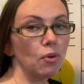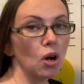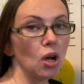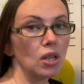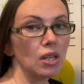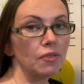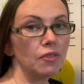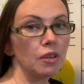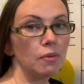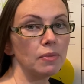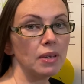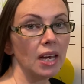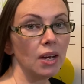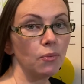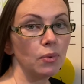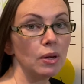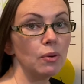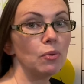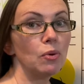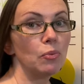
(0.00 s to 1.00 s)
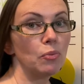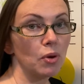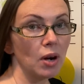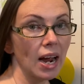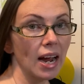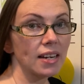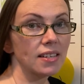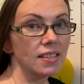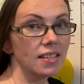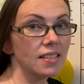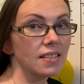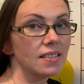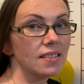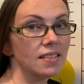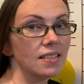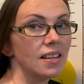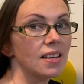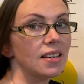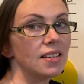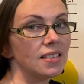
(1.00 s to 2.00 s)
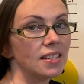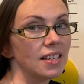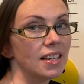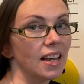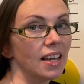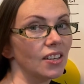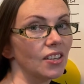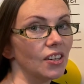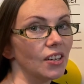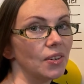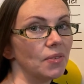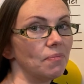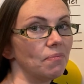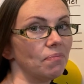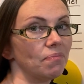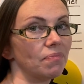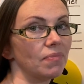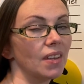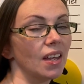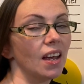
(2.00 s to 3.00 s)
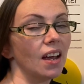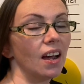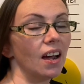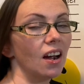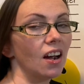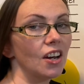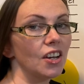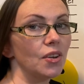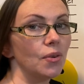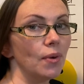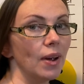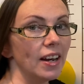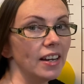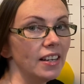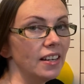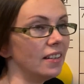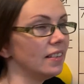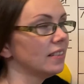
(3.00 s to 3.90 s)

of them yet. We will practice together. Are you ready?